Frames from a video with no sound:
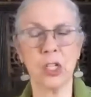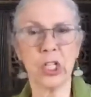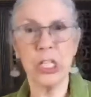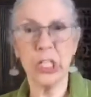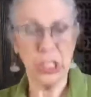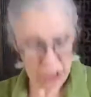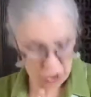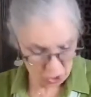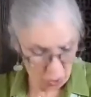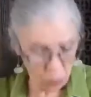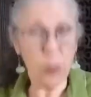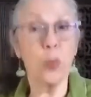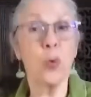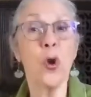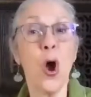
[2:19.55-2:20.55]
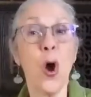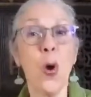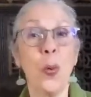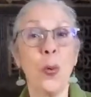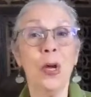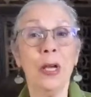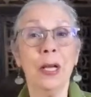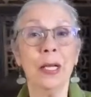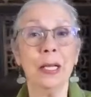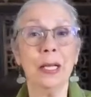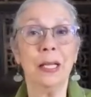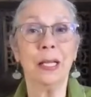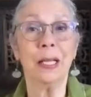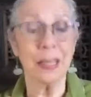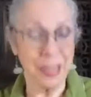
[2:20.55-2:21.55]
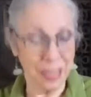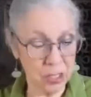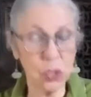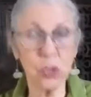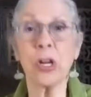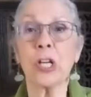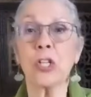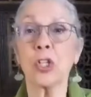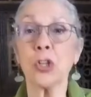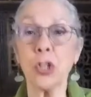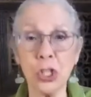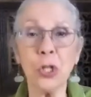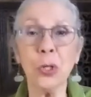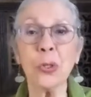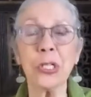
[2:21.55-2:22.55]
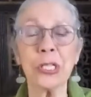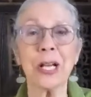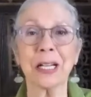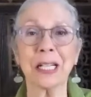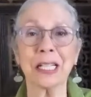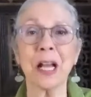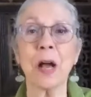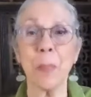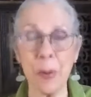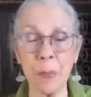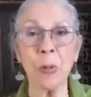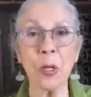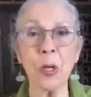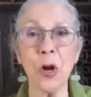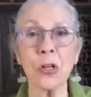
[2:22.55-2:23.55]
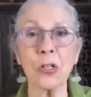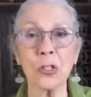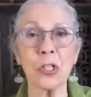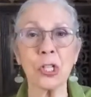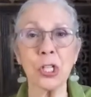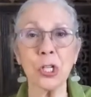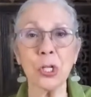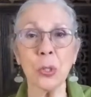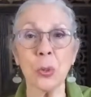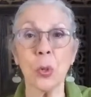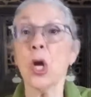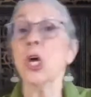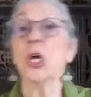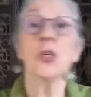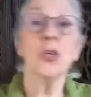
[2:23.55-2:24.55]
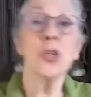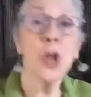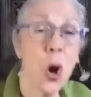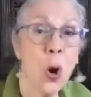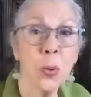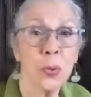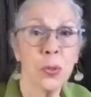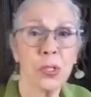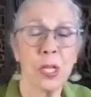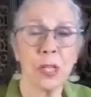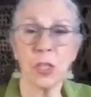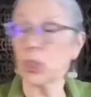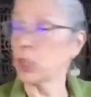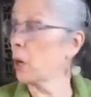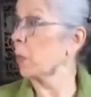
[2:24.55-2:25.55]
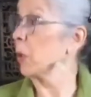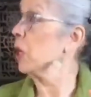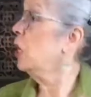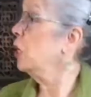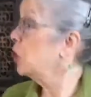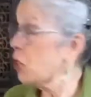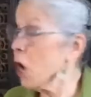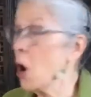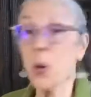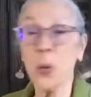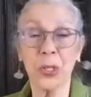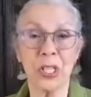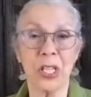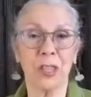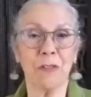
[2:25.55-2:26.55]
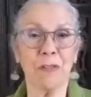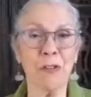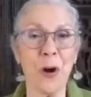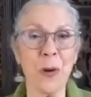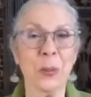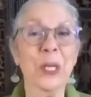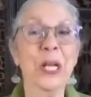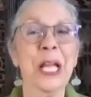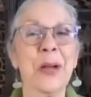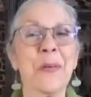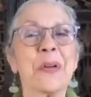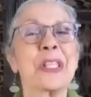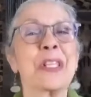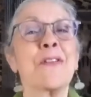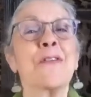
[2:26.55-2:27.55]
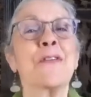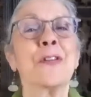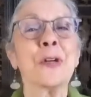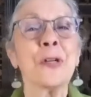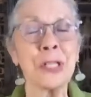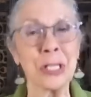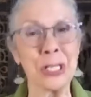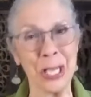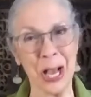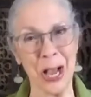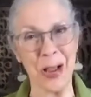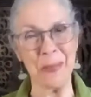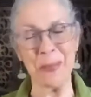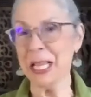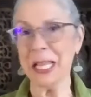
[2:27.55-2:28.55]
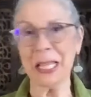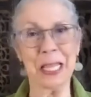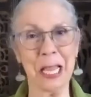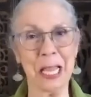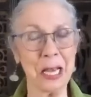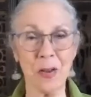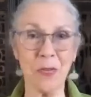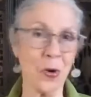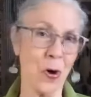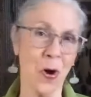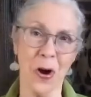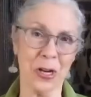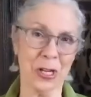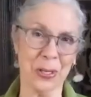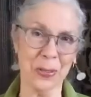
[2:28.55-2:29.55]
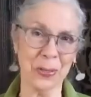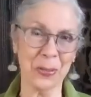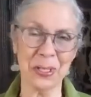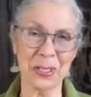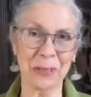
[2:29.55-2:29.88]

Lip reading: He said, "No, no, this treasure, you dug it up. It belongs to you." "No," said the shepherd. "No," said the farmer. It was the first time they had ever argued.